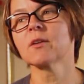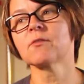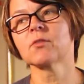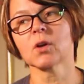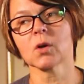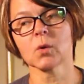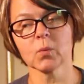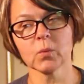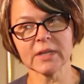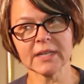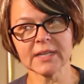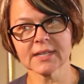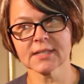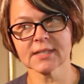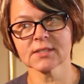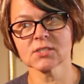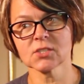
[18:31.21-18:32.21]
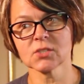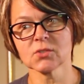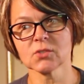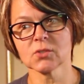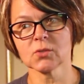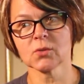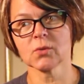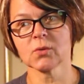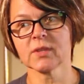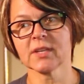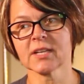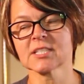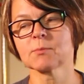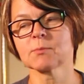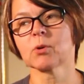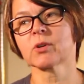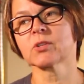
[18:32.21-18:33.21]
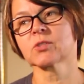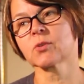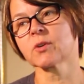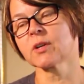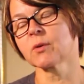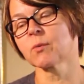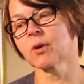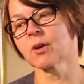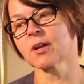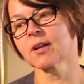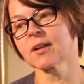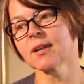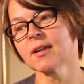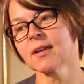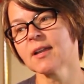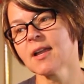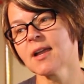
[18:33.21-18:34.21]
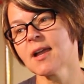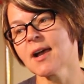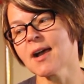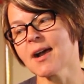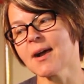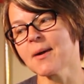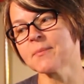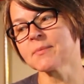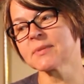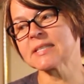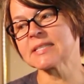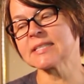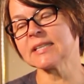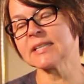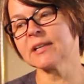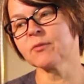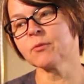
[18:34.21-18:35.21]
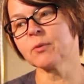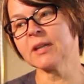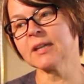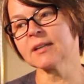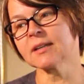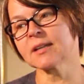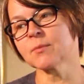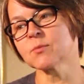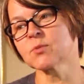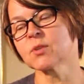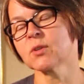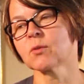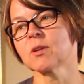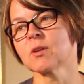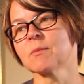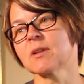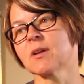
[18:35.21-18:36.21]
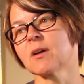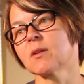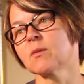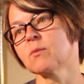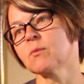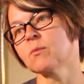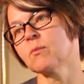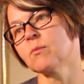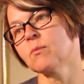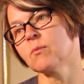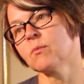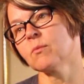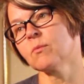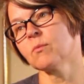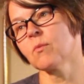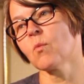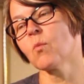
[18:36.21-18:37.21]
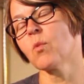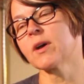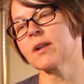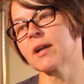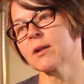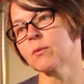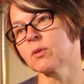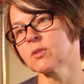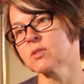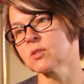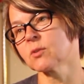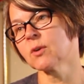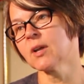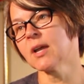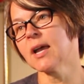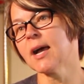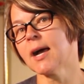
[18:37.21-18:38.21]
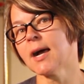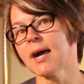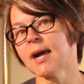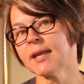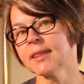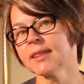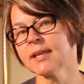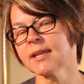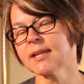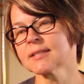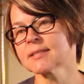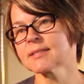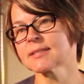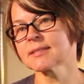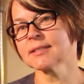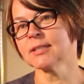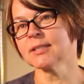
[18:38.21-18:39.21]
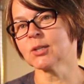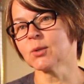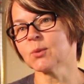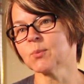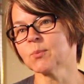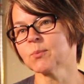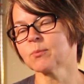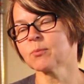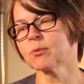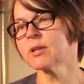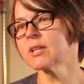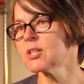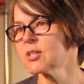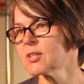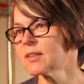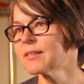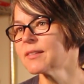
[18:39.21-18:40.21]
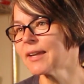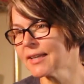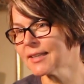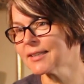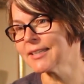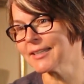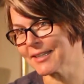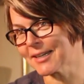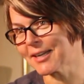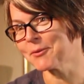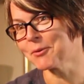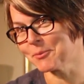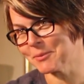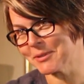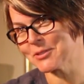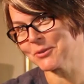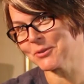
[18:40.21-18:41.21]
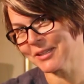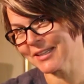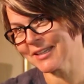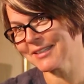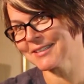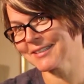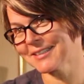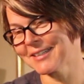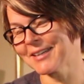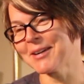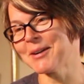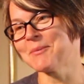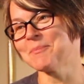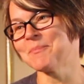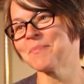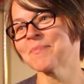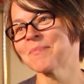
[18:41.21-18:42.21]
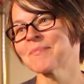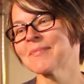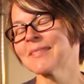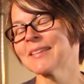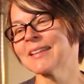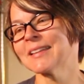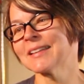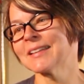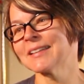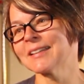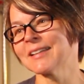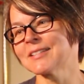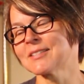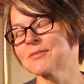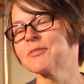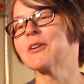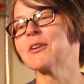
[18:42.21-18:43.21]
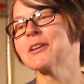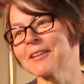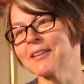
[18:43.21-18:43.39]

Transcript: for a week to do the exploratory work to see if we can come to an agreement on what I will do. I think it's, you know, pretty likely that I will be doing that. It's very